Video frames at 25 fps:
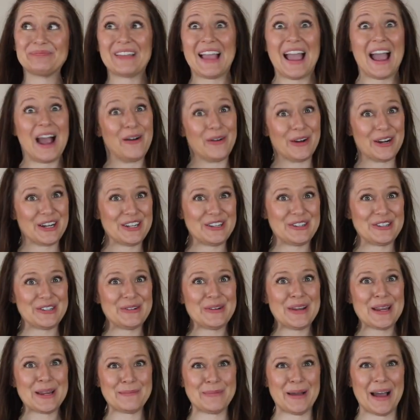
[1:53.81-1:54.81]
how are you
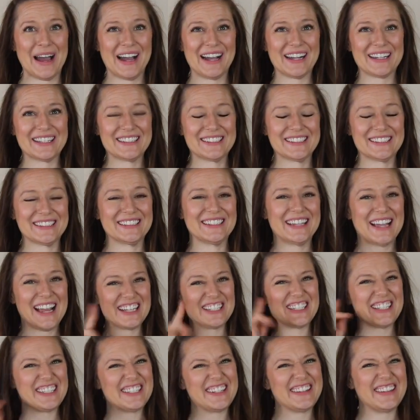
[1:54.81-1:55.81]
doing box. I
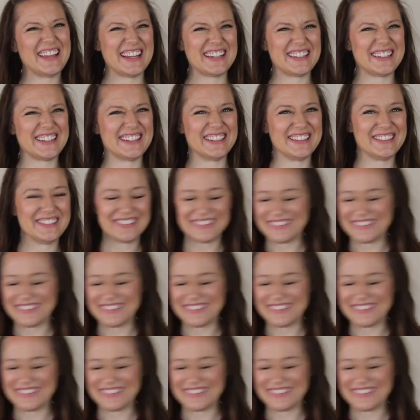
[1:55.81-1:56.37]
should show that to you.